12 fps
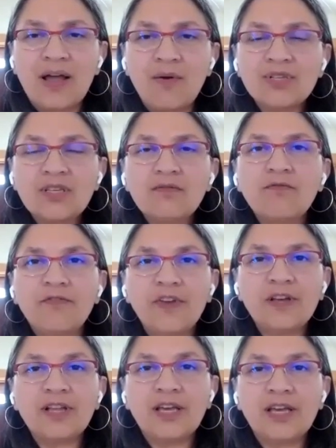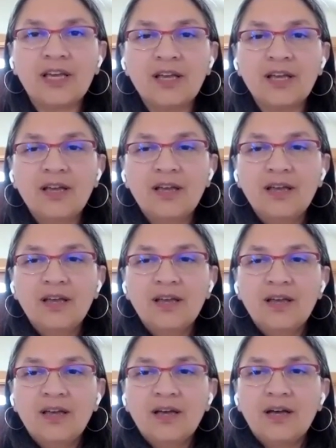I wasn't feeling
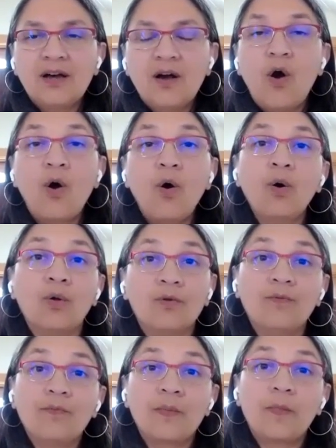whole.